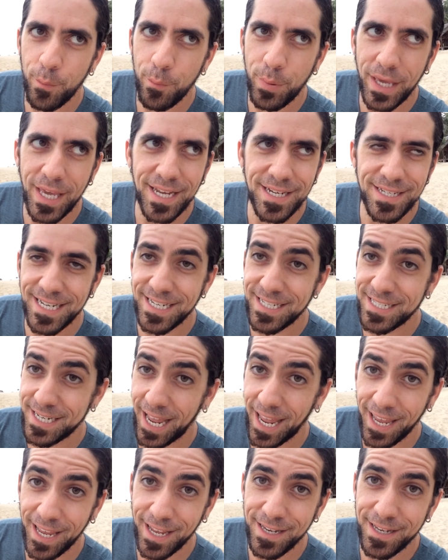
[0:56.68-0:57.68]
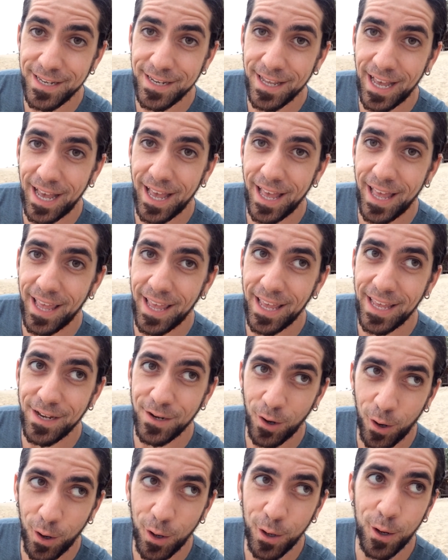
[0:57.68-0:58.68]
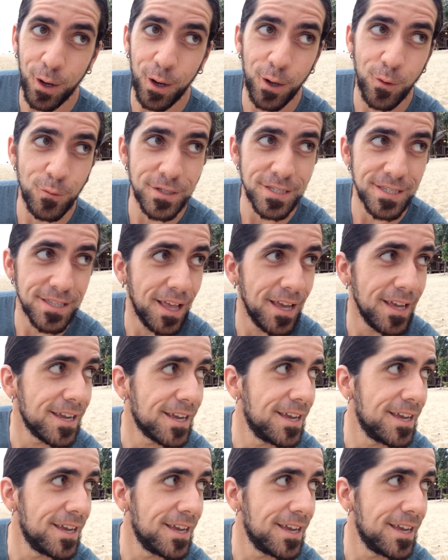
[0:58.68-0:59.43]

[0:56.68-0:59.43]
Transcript: being detained in Hong Kong was like.